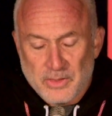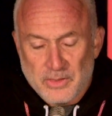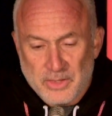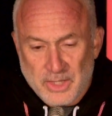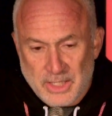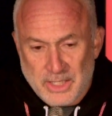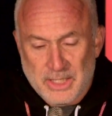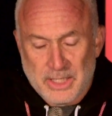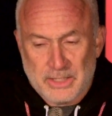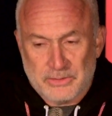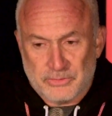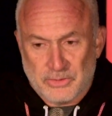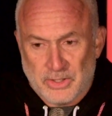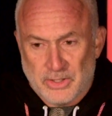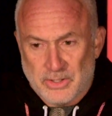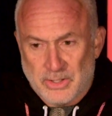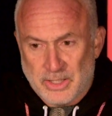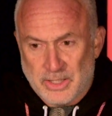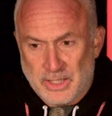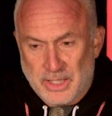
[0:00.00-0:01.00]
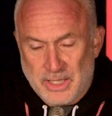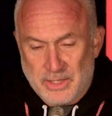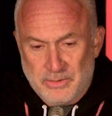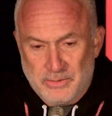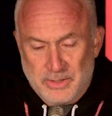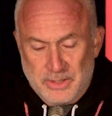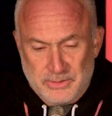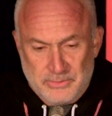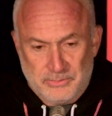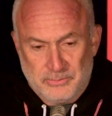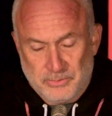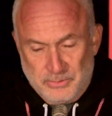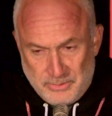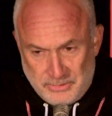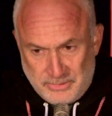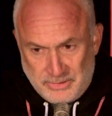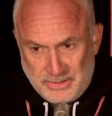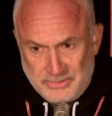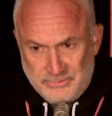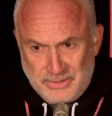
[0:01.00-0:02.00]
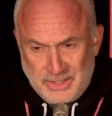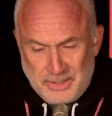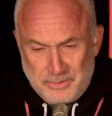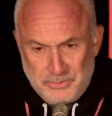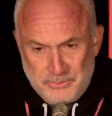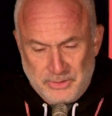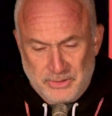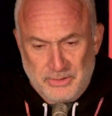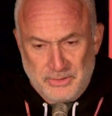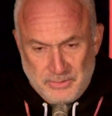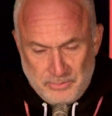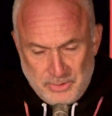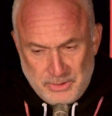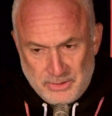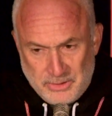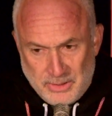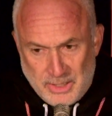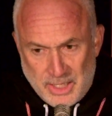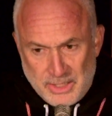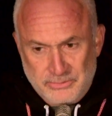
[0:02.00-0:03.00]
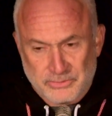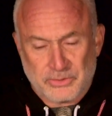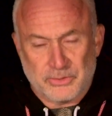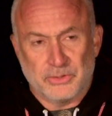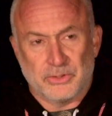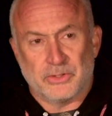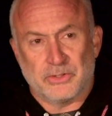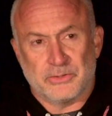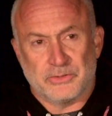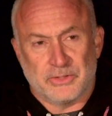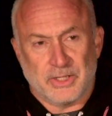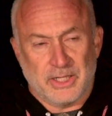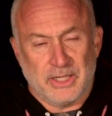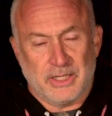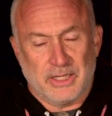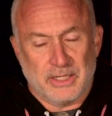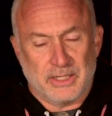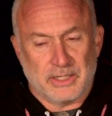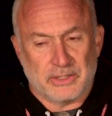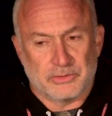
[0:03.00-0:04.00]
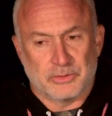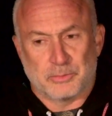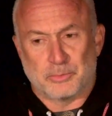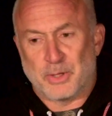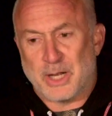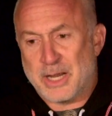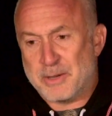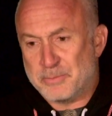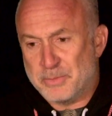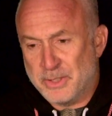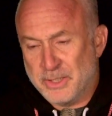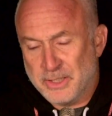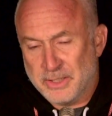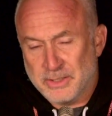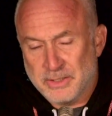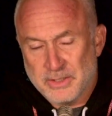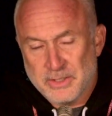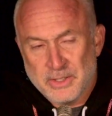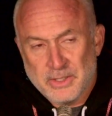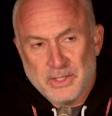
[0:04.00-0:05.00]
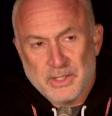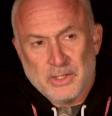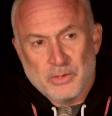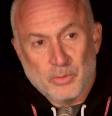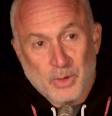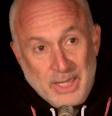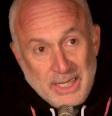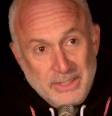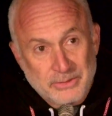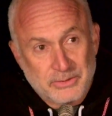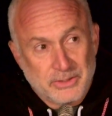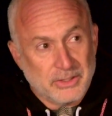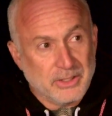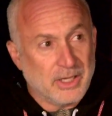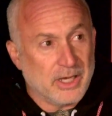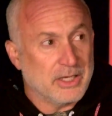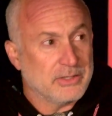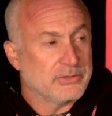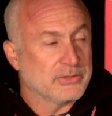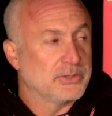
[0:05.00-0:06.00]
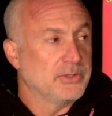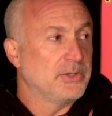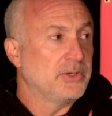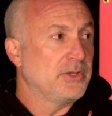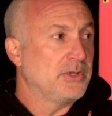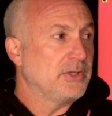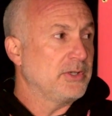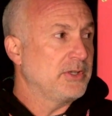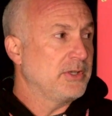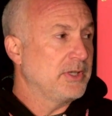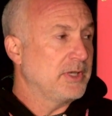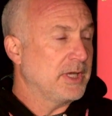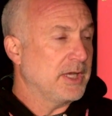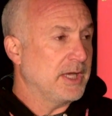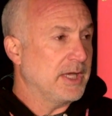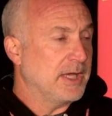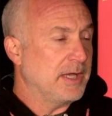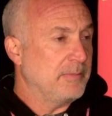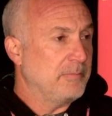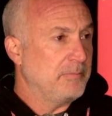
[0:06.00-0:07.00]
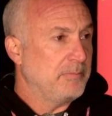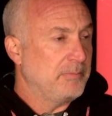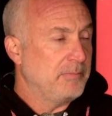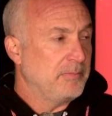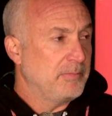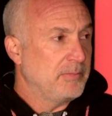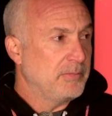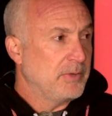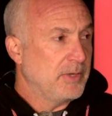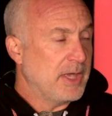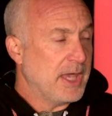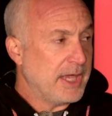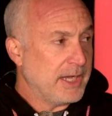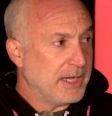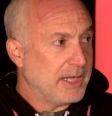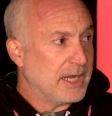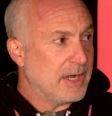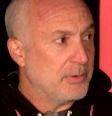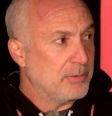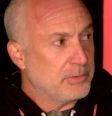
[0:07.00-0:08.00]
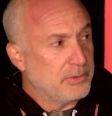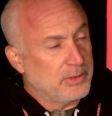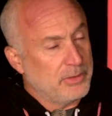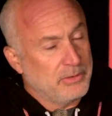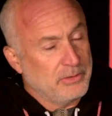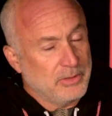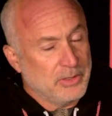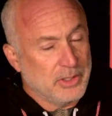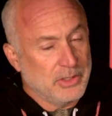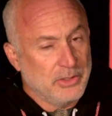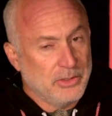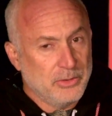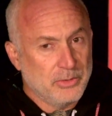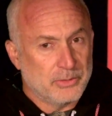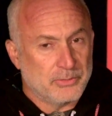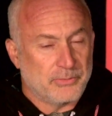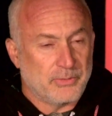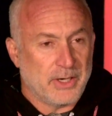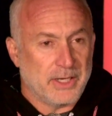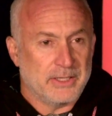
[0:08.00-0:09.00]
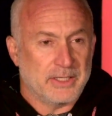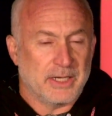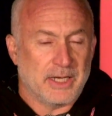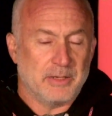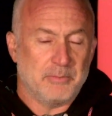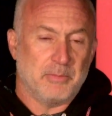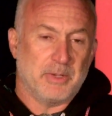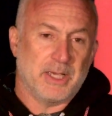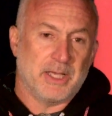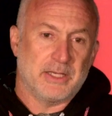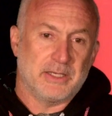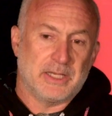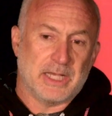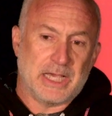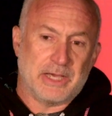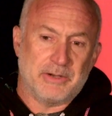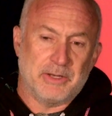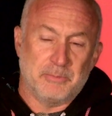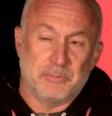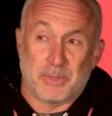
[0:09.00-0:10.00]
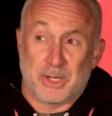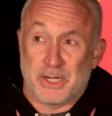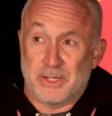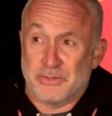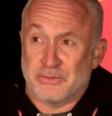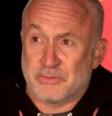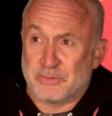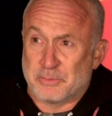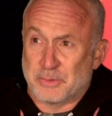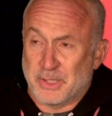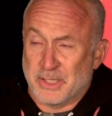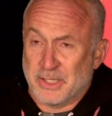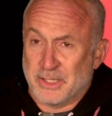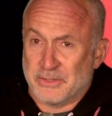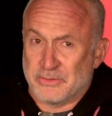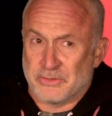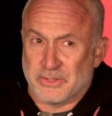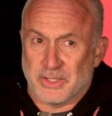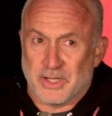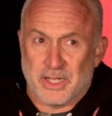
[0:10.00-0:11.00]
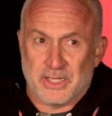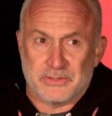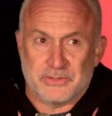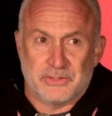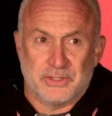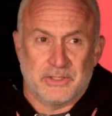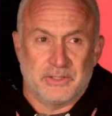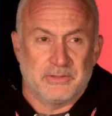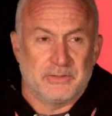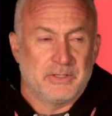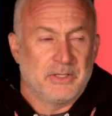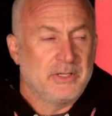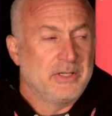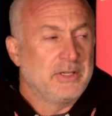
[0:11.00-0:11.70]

said I went to law school, studied intellectual property. While I was in law school, hanging out with a newer friend that I'd met down at Barton Springs in Austin.